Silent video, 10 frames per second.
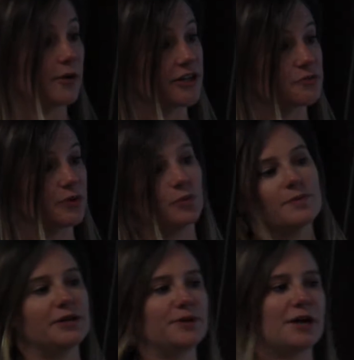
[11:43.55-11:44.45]
Whereas when
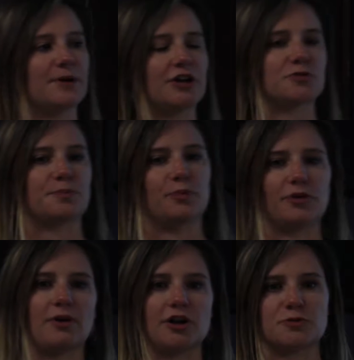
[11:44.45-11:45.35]
women become
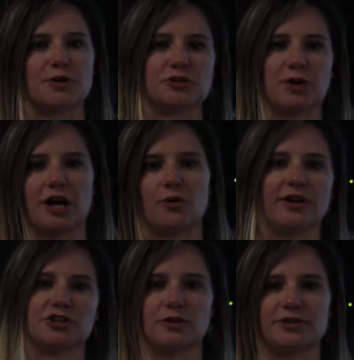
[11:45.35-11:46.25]
entrepreneurs, we're not
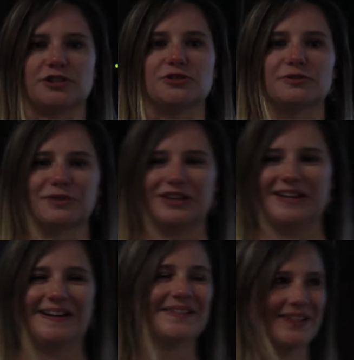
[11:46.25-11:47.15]
quite sure what to do
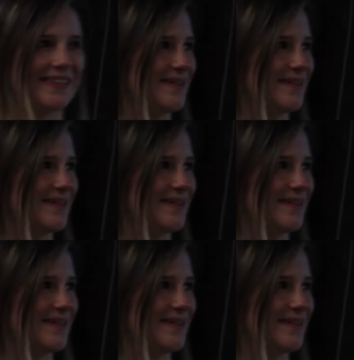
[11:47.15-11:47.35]
with